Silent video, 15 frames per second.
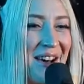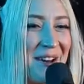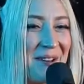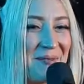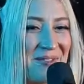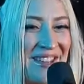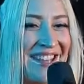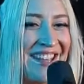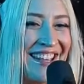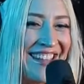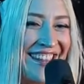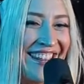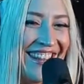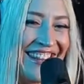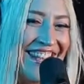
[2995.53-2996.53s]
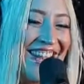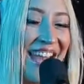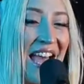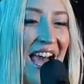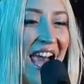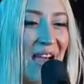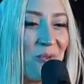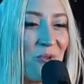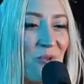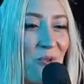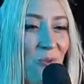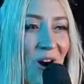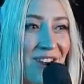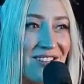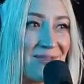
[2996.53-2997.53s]
I will
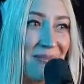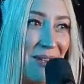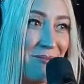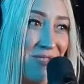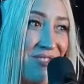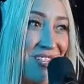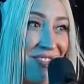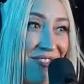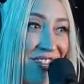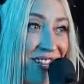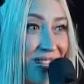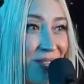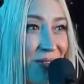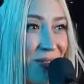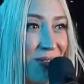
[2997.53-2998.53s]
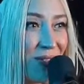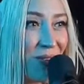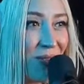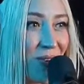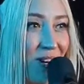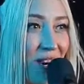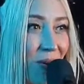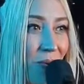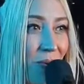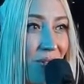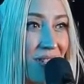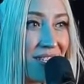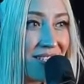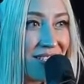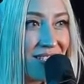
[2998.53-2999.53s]
watch my music videos, or I will
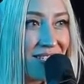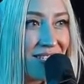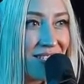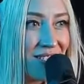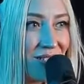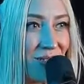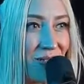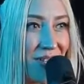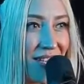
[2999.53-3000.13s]
listen to